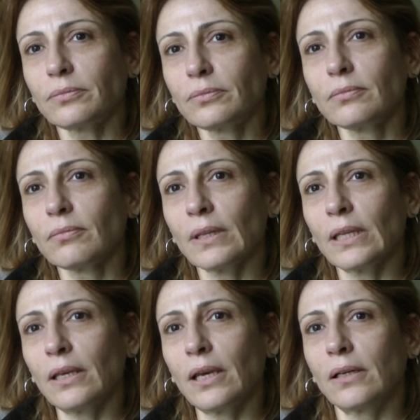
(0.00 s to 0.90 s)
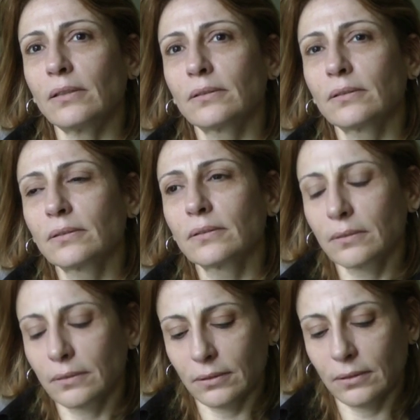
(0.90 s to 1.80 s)
first of all, doesn't
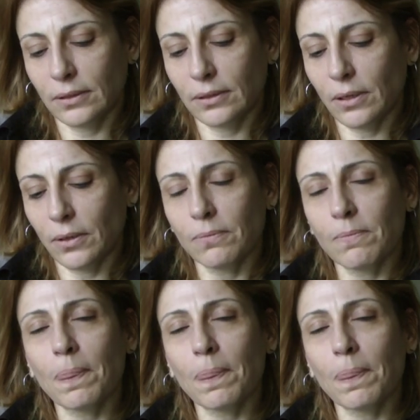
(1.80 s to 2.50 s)
blame women.